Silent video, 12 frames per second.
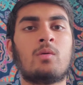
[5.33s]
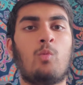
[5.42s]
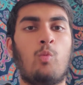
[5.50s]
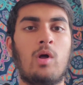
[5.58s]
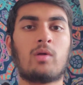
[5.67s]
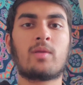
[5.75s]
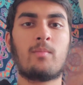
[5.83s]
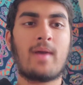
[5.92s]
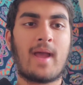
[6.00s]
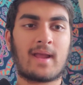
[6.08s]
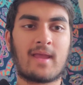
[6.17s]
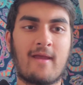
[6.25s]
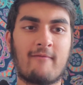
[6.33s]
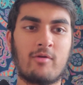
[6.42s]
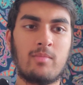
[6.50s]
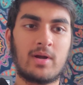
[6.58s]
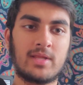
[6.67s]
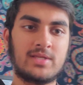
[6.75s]
Welcome back,
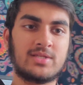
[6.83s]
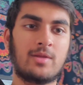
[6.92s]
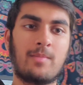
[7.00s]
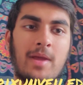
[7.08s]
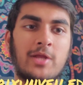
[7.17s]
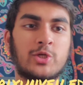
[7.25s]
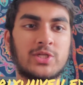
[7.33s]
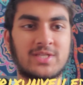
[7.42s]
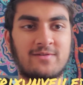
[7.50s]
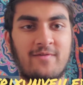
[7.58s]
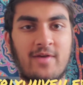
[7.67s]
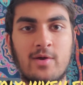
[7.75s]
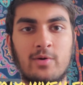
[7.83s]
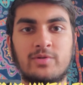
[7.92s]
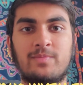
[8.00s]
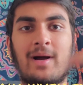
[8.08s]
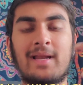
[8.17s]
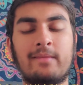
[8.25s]
everybody, to the Matrix
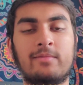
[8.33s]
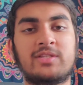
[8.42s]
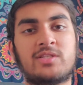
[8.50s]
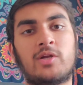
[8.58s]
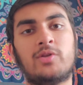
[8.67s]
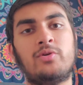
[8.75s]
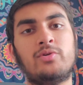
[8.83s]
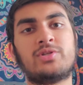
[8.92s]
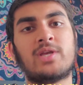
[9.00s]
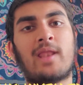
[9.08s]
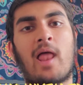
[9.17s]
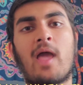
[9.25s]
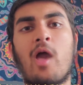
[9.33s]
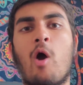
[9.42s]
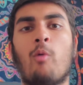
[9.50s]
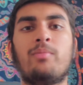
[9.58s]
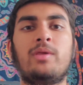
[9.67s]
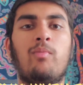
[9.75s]
Unveiled. My name is Tanuj, and I
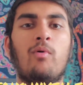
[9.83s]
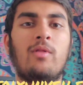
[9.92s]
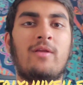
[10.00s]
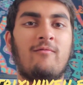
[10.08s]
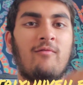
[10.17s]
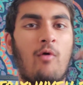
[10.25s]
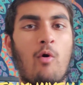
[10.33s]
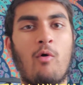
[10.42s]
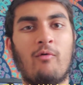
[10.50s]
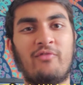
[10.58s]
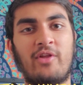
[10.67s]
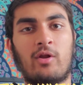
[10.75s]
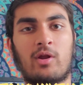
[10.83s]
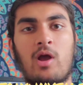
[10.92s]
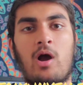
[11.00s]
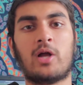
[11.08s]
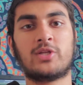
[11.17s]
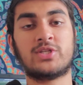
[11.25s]
help people evolve their
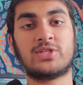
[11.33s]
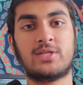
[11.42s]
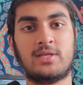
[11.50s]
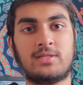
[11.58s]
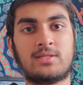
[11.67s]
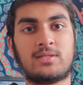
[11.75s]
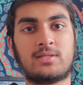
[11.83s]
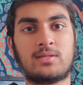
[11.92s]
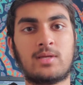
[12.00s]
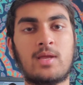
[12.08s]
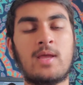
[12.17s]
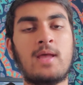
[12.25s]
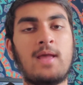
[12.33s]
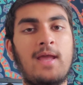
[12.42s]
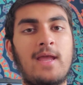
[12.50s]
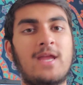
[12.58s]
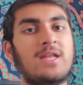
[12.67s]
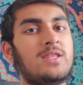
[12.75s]
consciousness.
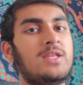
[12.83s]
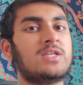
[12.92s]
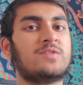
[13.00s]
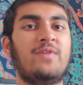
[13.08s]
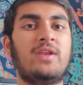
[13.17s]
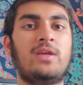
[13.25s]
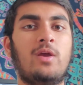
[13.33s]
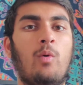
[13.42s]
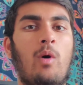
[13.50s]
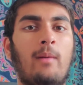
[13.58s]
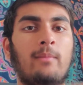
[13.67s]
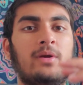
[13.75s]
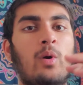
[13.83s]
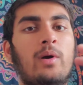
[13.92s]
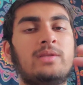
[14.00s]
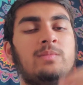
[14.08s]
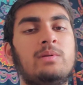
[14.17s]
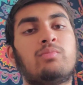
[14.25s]
In this video, I'm
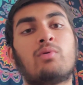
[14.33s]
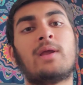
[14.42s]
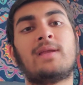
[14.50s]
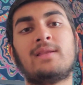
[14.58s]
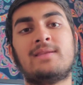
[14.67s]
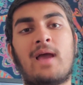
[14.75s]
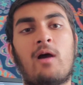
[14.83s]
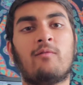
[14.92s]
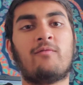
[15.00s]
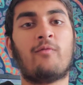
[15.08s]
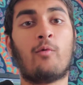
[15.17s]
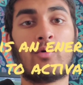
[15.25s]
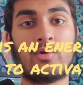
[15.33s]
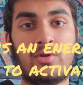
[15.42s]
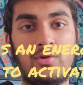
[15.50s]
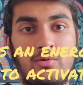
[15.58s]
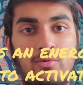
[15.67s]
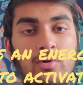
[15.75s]
going to be breaking down for
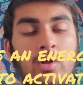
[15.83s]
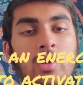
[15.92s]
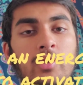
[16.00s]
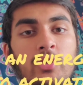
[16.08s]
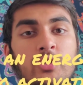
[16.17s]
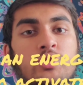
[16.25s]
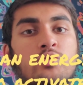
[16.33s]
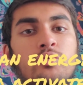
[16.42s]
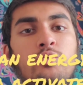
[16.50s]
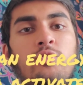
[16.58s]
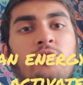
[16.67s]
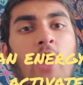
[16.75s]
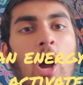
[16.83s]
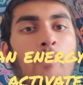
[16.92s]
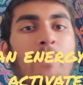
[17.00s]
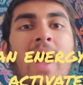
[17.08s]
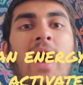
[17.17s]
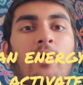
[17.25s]
you the truth
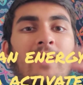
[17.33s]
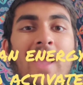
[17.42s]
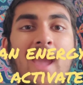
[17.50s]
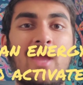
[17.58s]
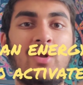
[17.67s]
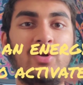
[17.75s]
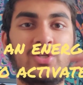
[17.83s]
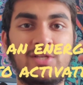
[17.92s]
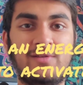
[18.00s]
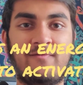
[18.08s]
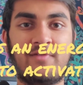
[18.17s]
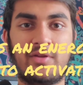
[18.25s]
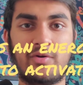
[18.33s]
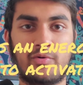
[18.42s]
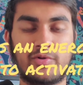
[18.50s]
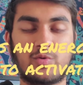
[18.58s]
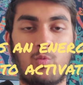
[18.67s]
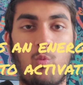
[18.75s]
about energy
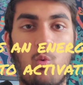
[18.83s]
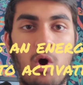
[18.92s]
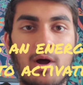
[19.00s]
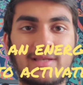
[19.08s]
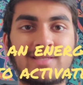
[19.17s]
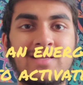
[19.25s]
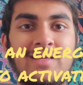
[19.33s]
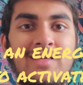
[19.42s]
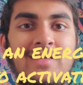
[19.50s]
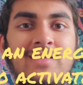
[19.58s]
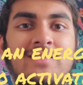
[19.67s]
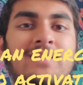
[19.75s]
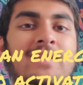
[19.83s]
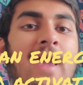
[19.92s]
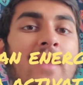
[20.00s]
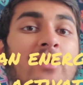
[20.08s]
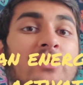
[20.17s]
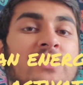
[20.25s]
fields. What is an
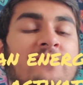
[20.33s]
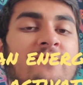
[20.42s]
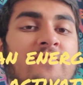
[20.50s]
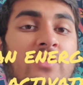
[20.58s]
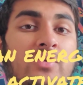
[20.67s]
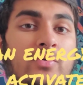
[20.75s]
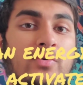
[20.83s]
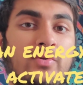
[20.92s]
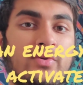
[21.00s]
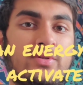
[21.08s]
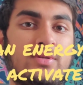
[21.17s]
energy field?